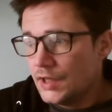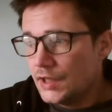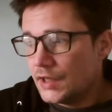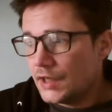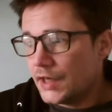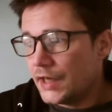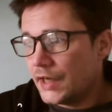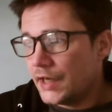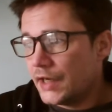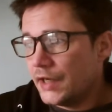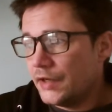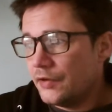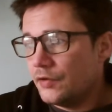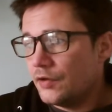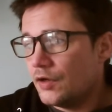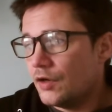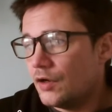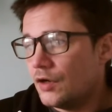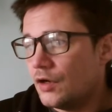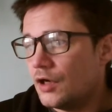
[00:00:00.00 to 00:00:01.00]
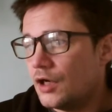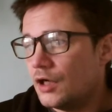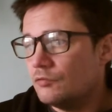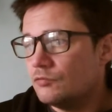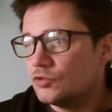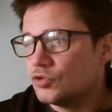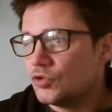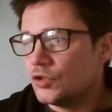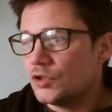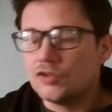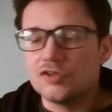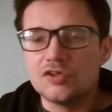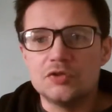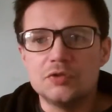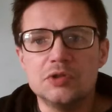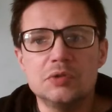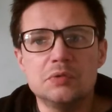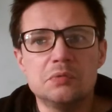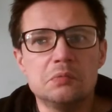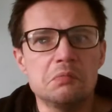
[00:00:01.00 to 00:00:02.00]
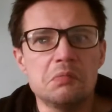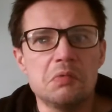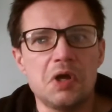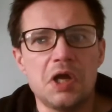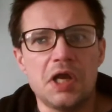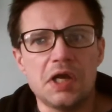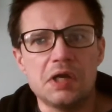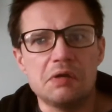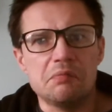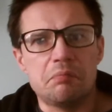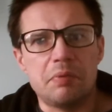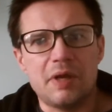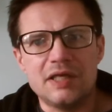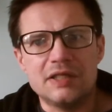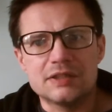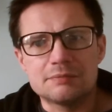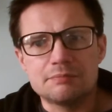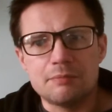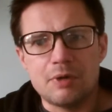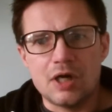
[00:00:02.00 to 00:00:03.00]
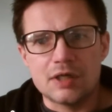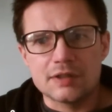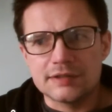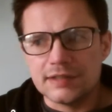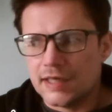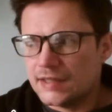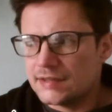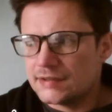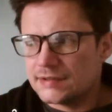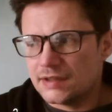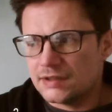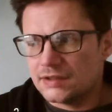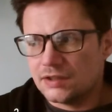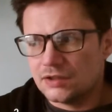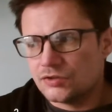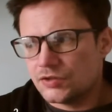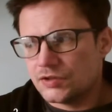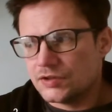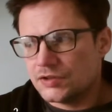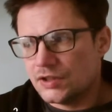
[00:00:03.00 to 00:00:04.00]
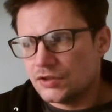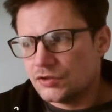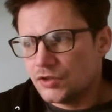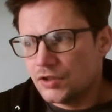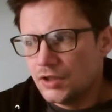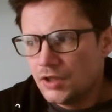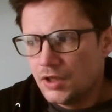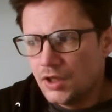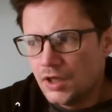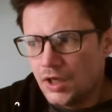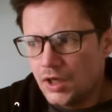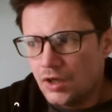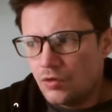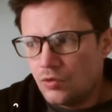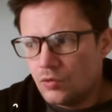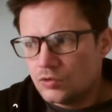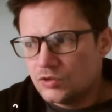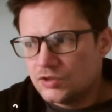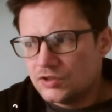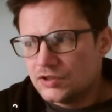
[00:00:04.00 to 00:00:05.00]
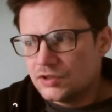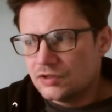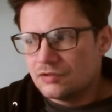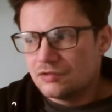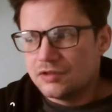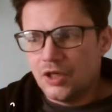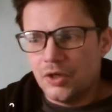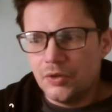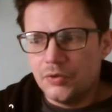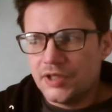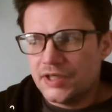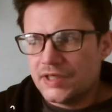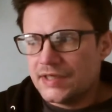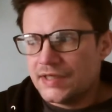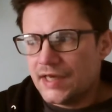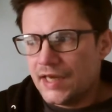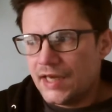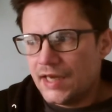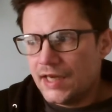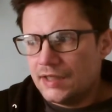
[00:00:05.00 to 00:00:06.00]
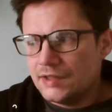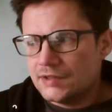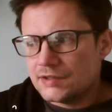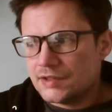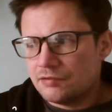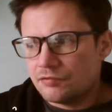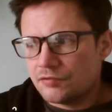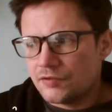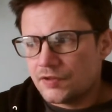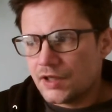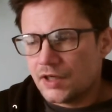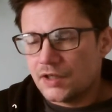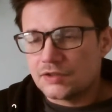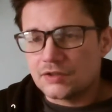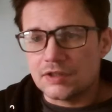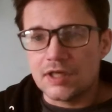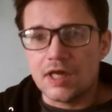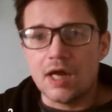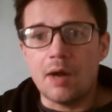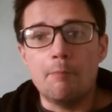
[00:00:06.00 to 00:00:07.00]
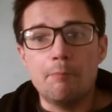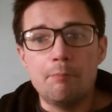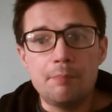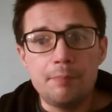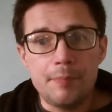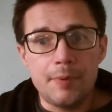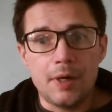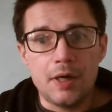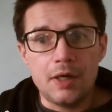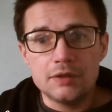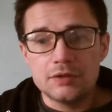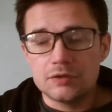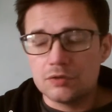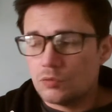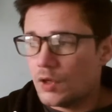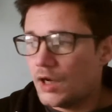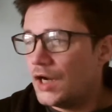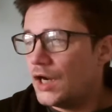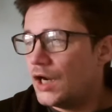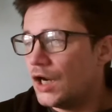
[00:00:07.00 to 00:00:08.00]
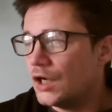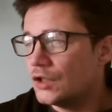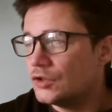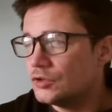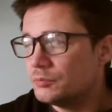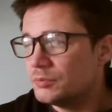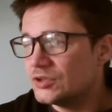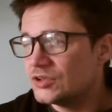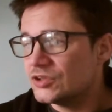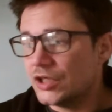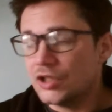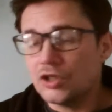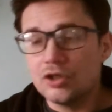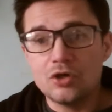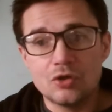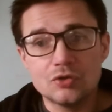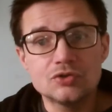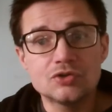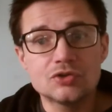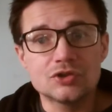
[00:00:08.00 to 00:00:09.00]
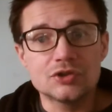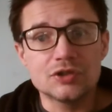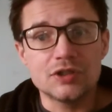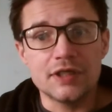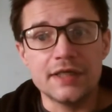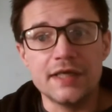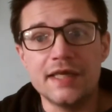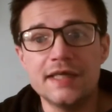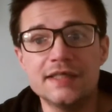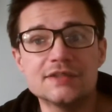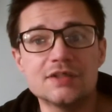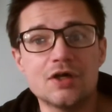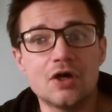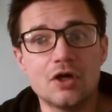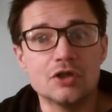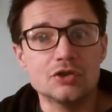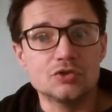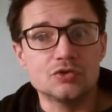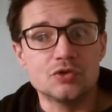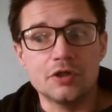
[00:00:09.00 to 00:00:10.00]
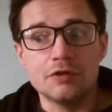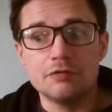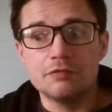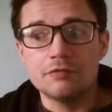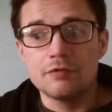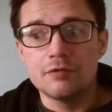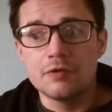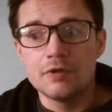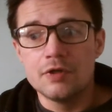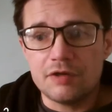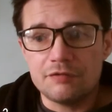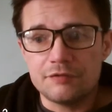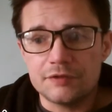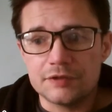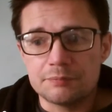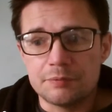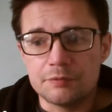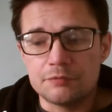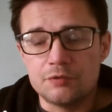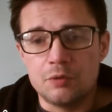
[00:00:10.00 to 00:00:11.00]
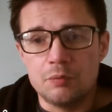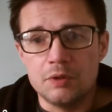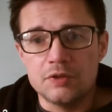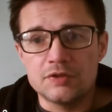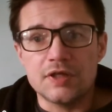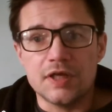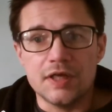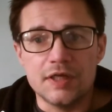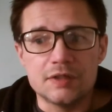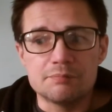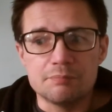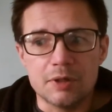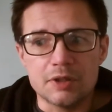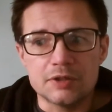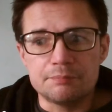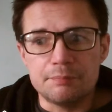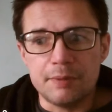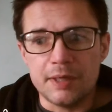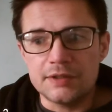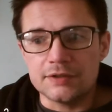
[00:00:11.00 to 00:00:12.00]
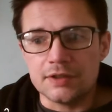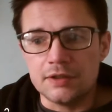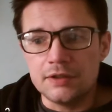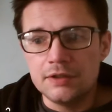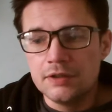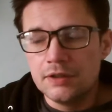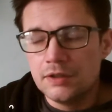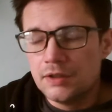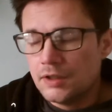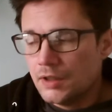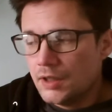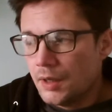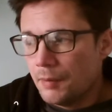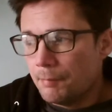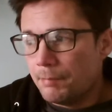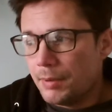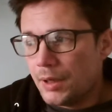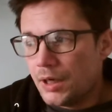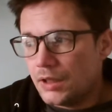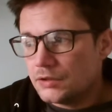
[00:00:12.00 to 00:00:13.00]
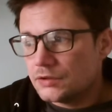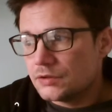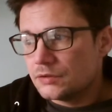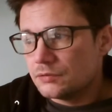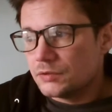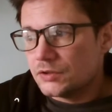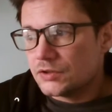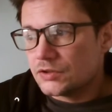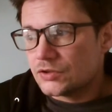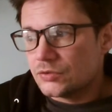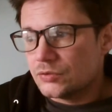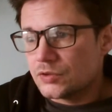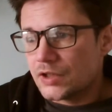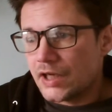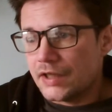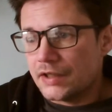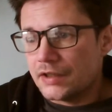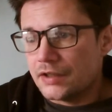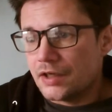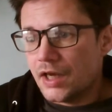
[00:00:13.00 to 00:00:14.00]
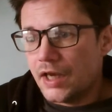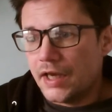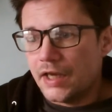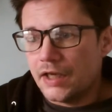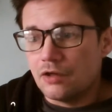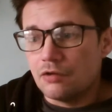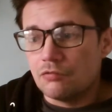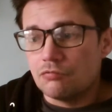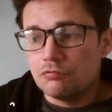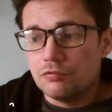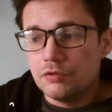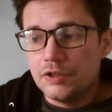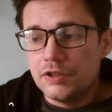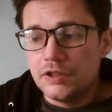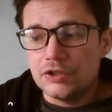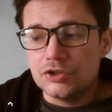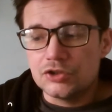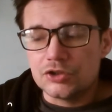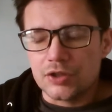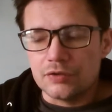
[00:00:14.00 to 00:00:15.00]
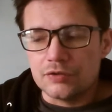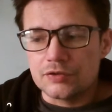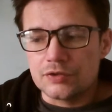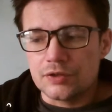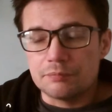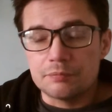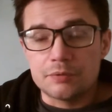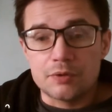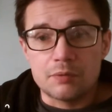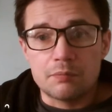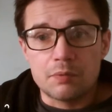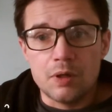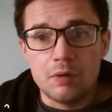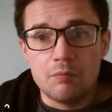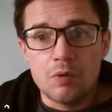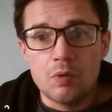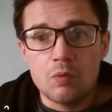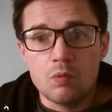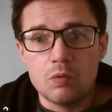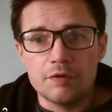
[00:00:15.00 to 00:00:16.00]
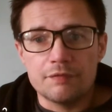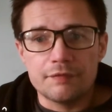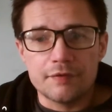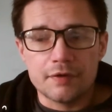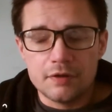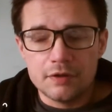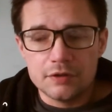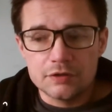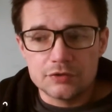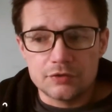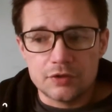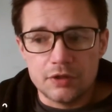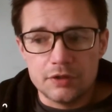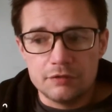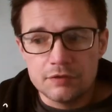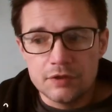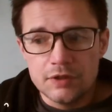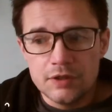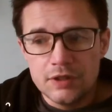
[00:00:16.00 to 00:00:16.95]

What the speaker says: Now I'm trying to do benchmark tests, etc, or loading gains and everything else like that, but 100% constantly is the hard drive. Graphics performance is much better, but we're still getting a really choked up problem with the hard drive.